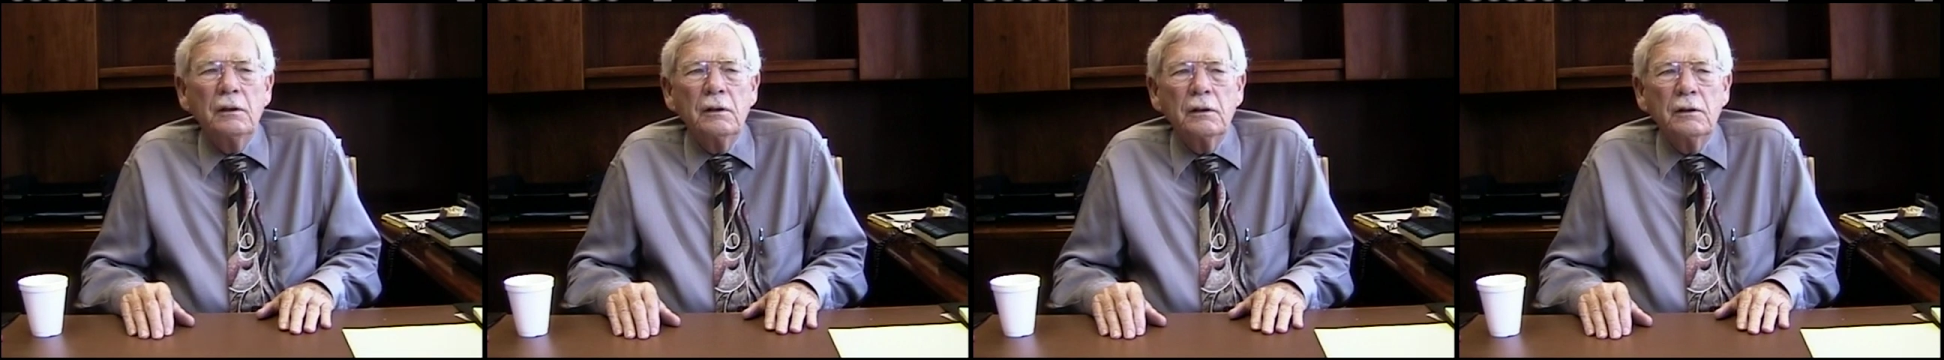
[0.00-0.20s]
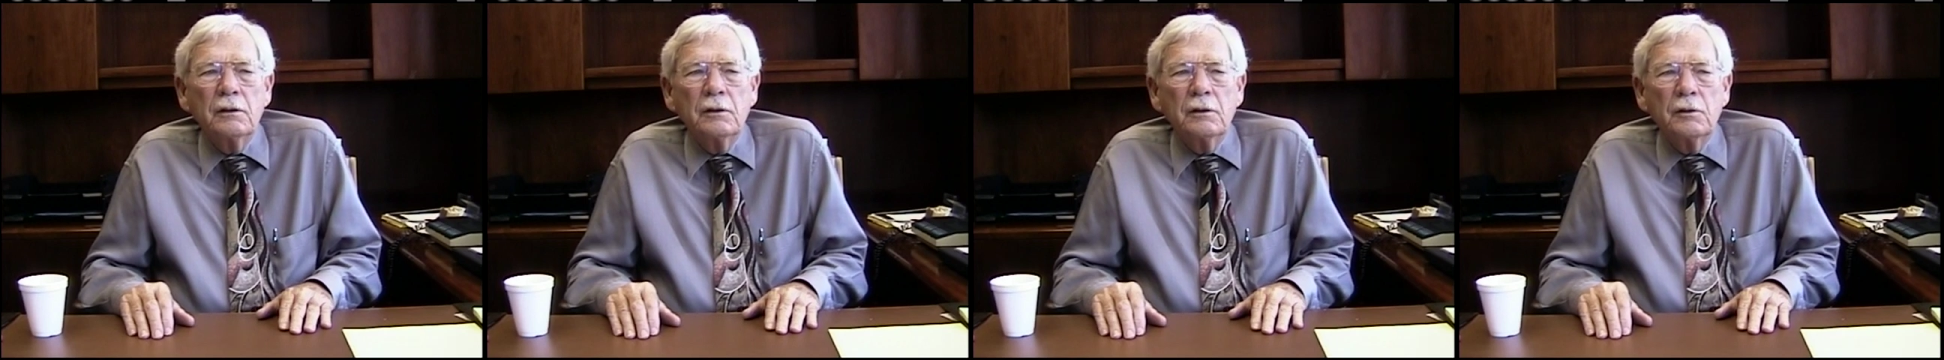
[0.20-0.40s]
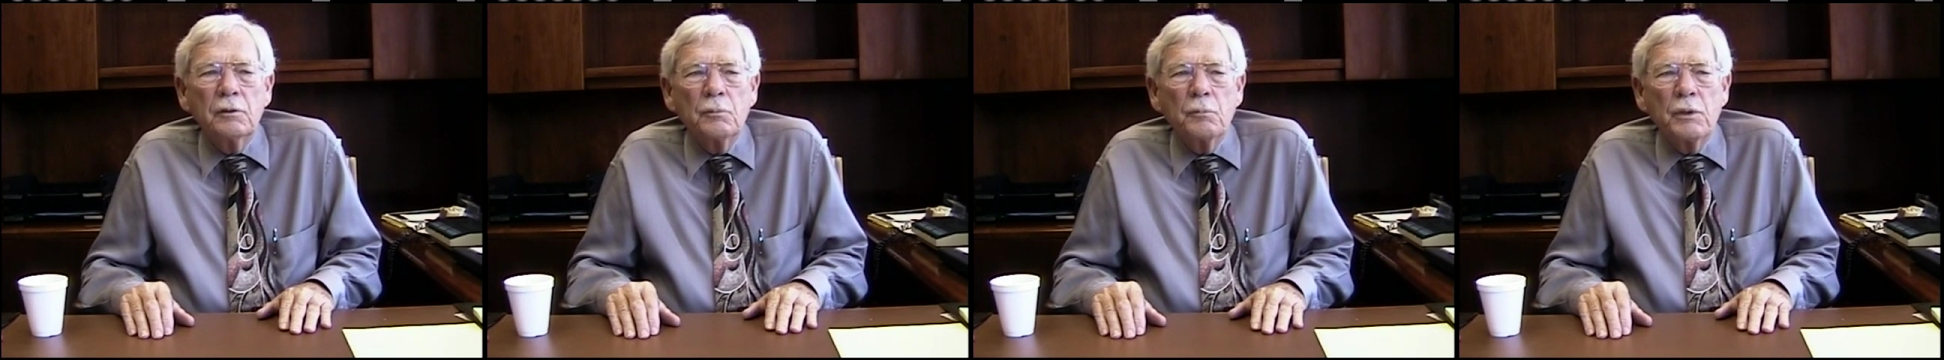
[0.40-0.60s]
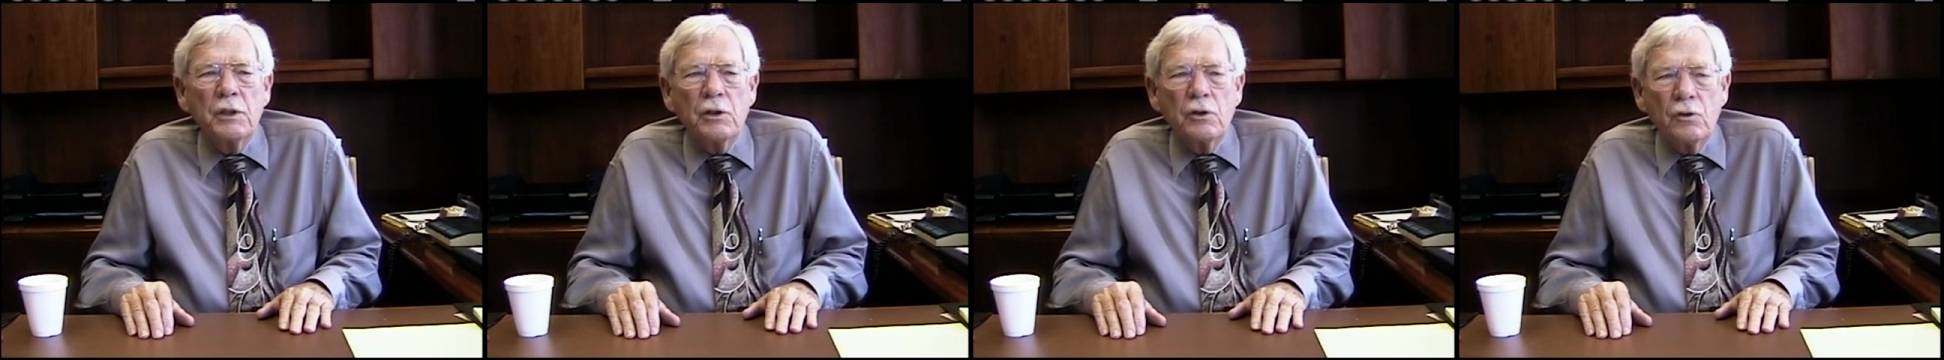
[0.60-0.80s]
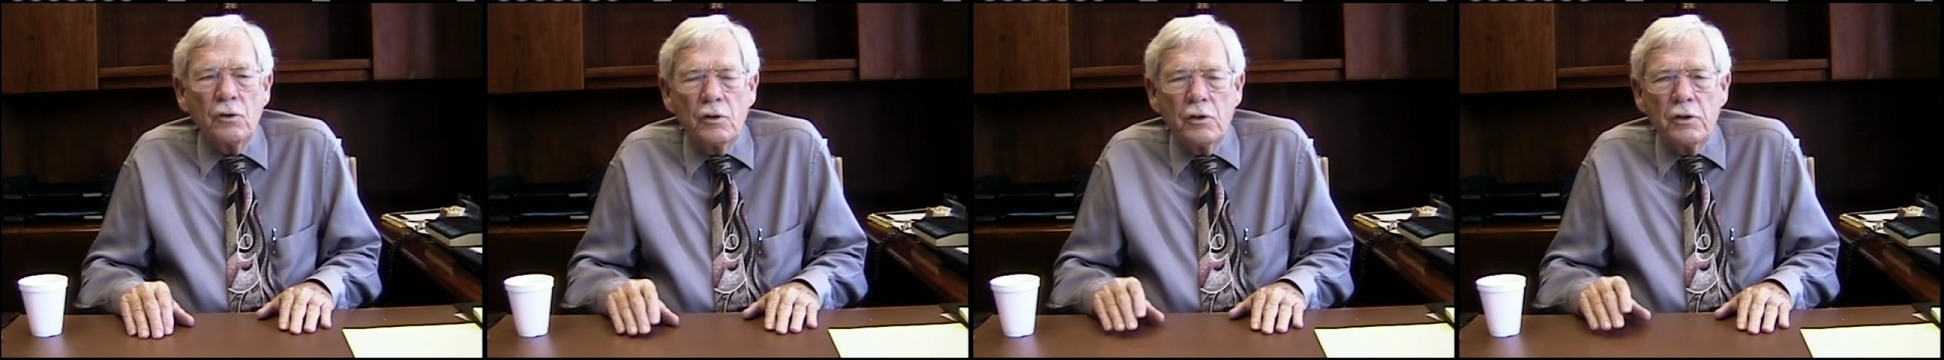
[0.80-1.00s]
uh,
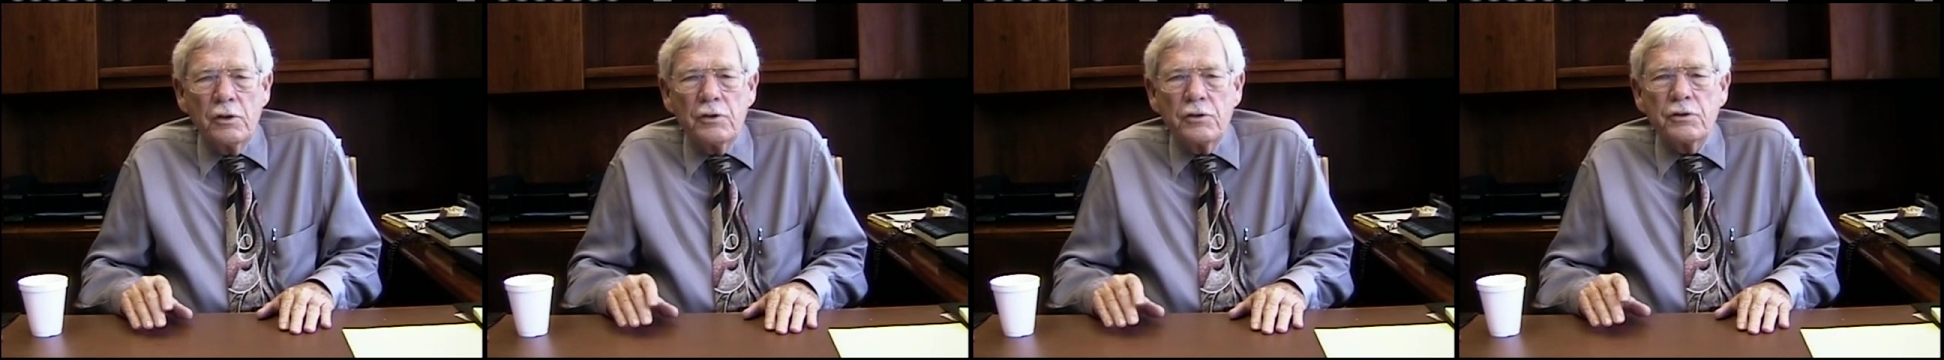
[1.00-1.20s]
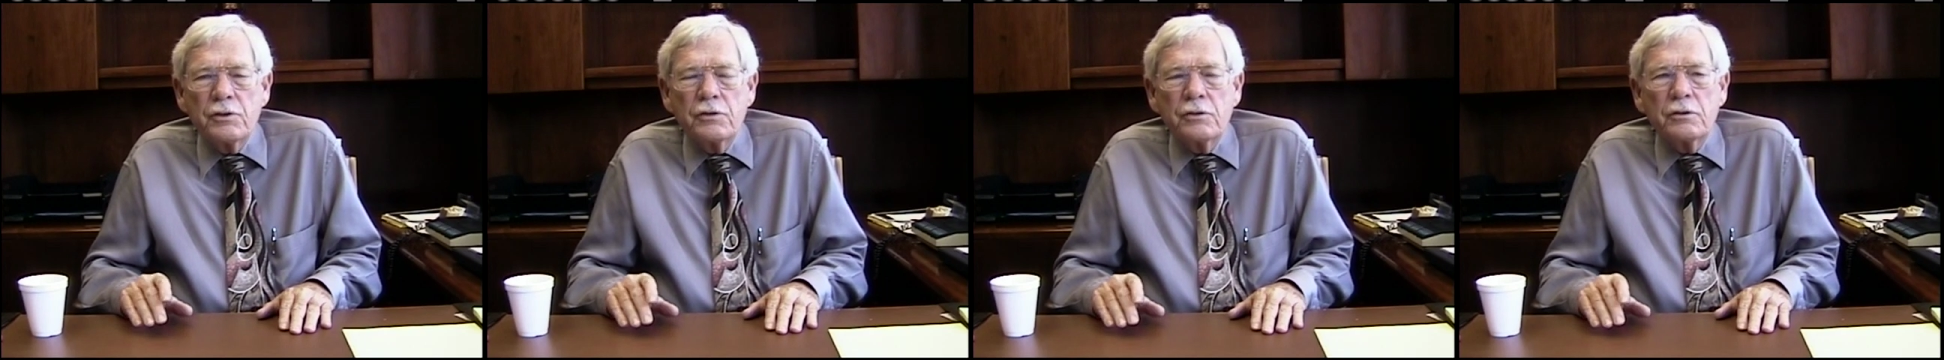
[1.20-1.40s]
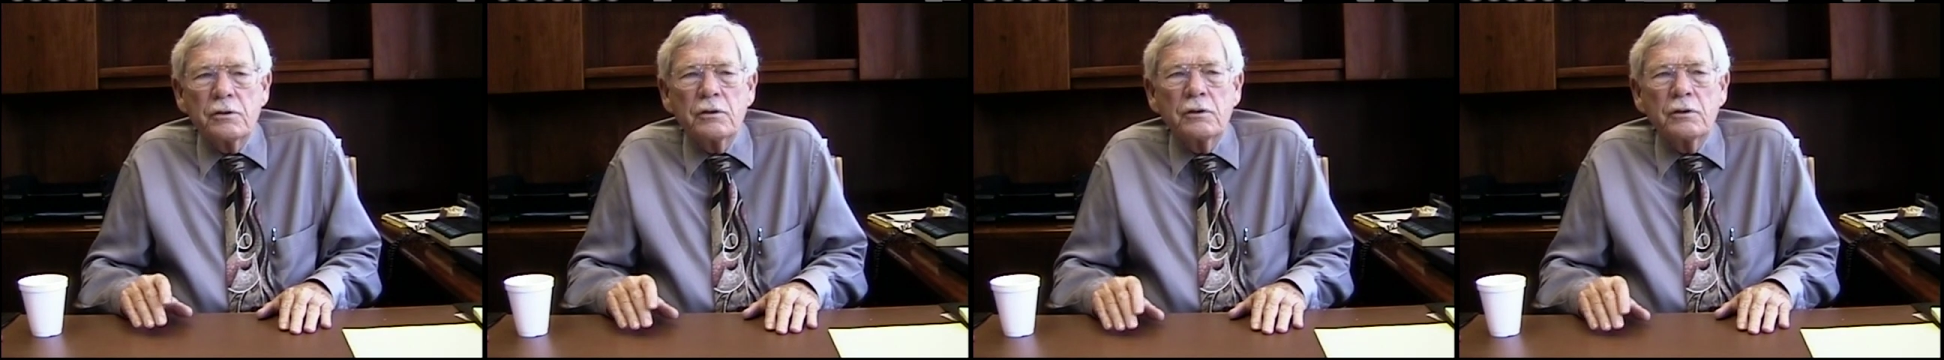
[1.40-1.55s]
because